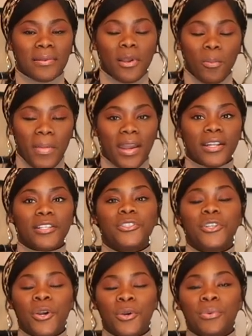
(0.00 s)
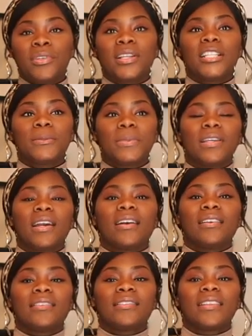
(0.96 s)
on my undertone is
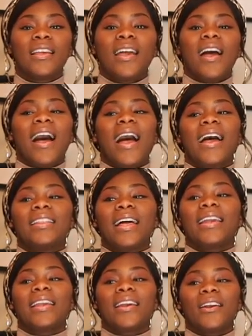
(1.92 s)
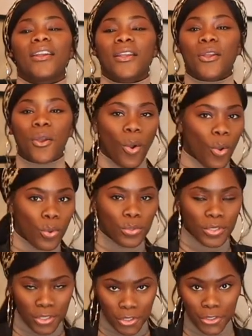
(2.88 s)
because I like
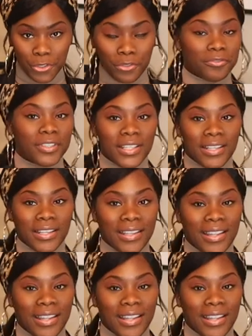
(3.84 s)
gold jewelry.